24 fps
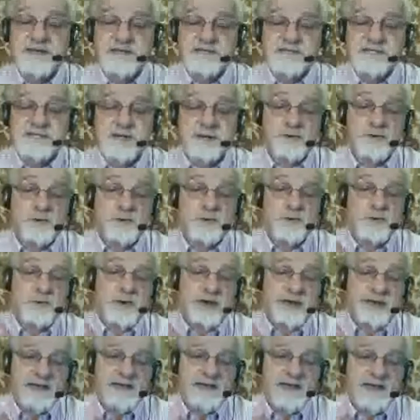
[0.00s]

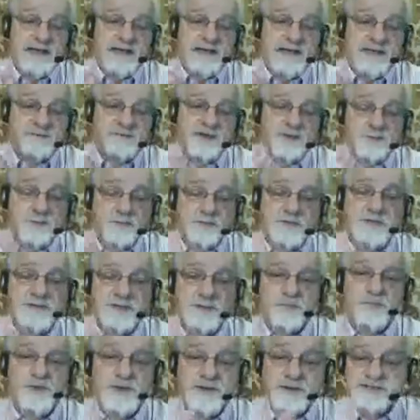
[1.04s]
So if I
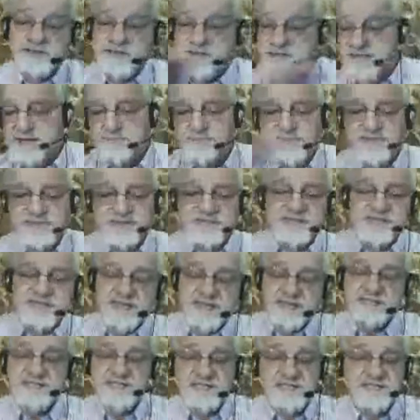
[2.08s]
really want to keep these
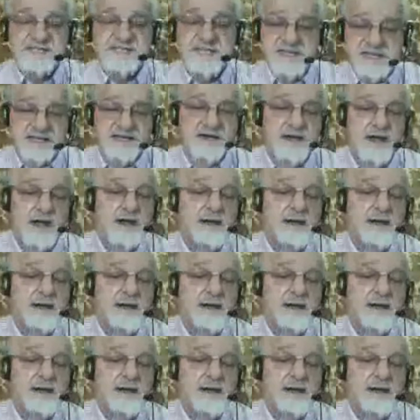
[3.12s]
things in sync,